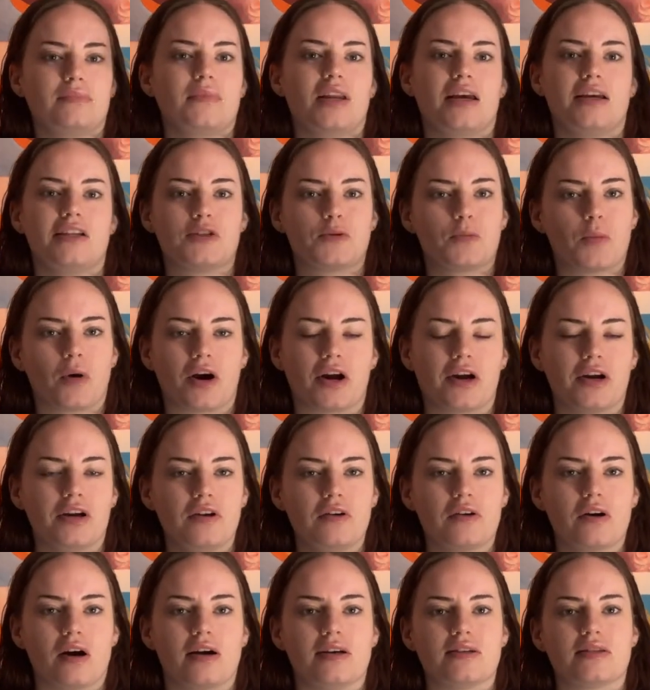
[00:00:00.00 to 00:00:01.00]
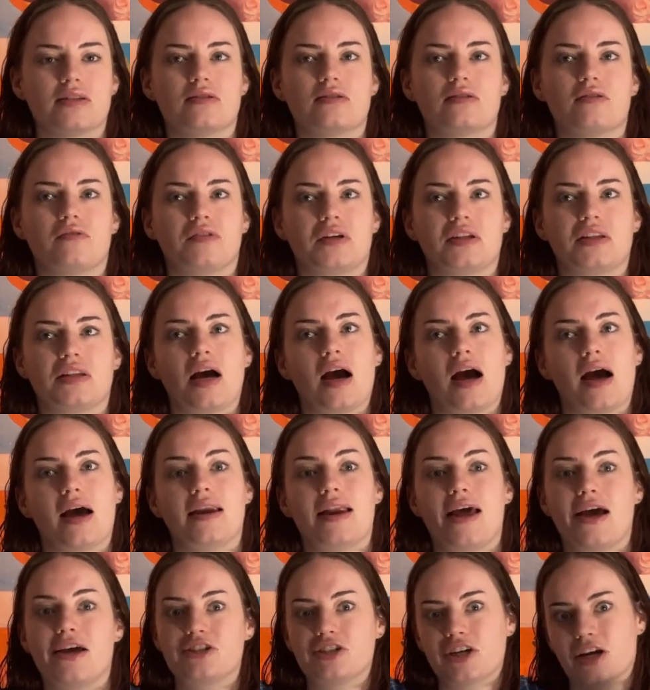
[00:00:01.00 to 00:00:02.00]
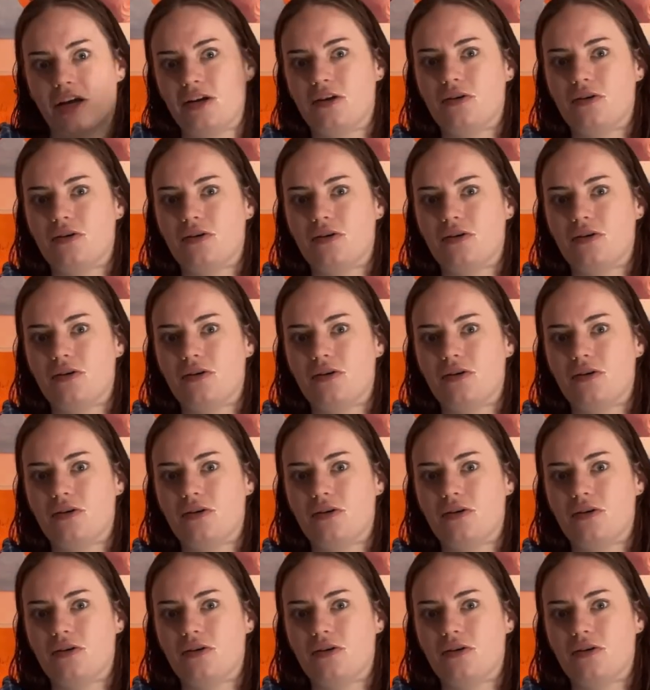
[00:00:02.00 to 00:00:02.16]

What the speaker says: inspire you guys and stuff like that and educate